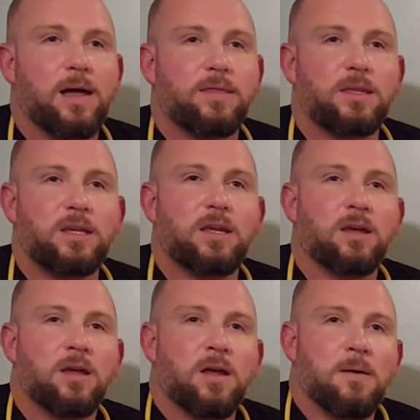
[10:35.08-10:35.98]
the
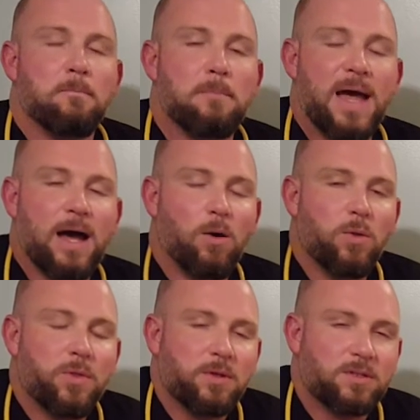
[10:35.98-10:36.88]

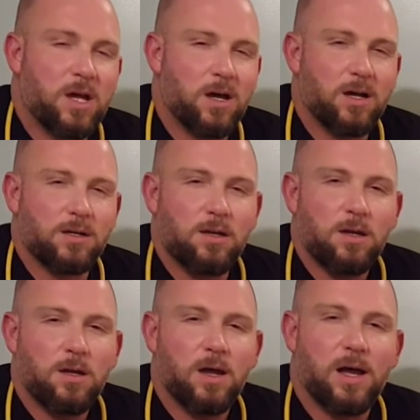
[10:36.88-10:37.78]
mouth,
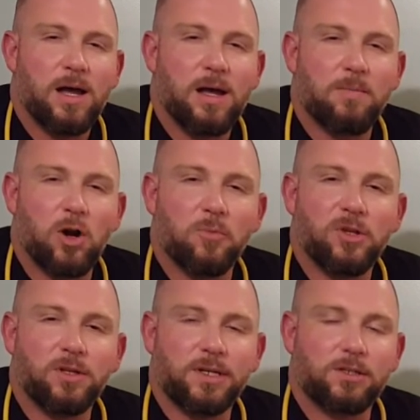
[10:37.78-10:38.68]
tongue, our
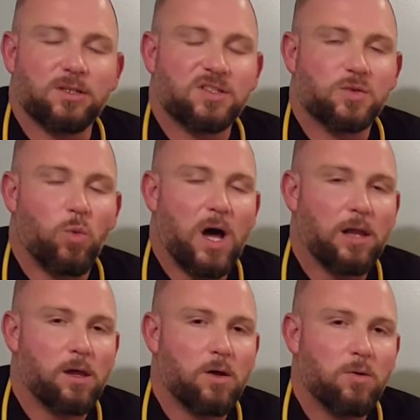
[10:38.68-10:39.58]
ability to
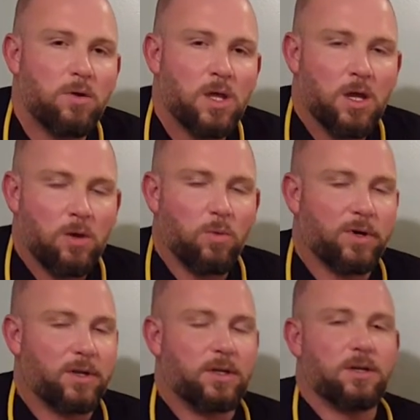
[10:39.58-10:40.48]
swallow. We're
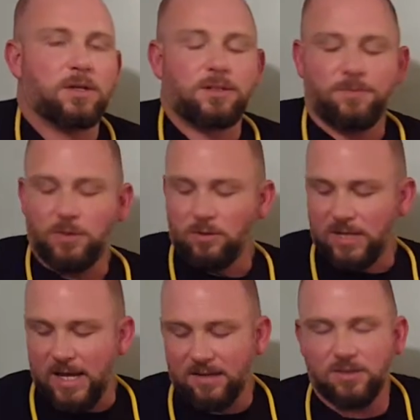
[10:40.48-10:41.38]
going to conduct a few
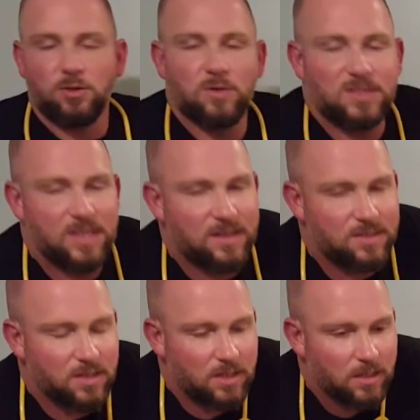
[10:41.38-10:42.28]
tests to
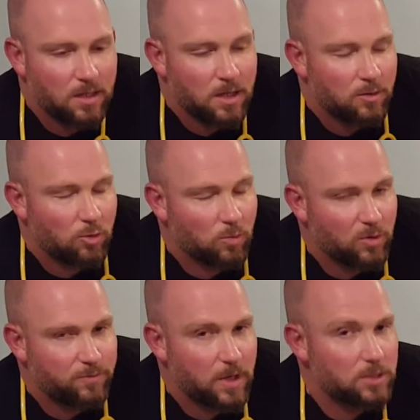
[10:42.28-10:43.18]
assess the
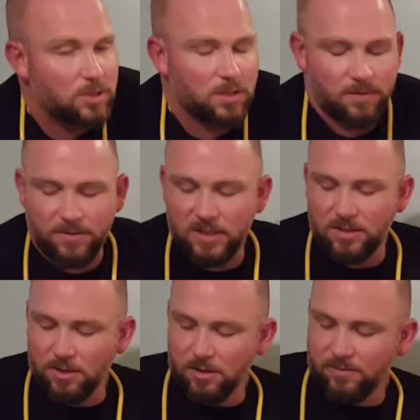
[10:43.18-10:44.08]
normal function of these
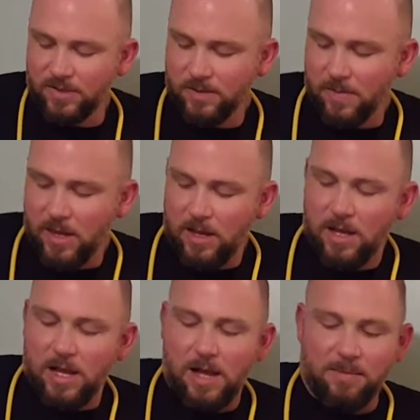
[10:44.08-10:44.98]
nerves.
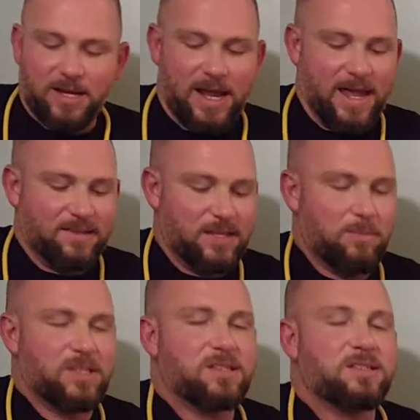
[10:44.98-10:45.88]
I'm going to ask that
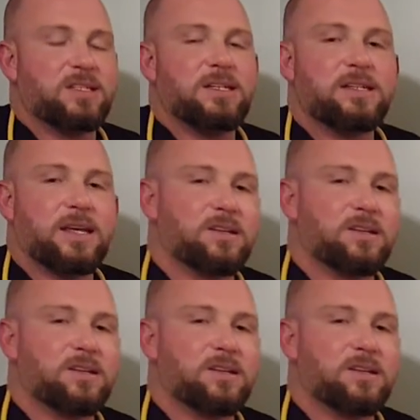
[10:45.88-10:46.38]
Mrs. T take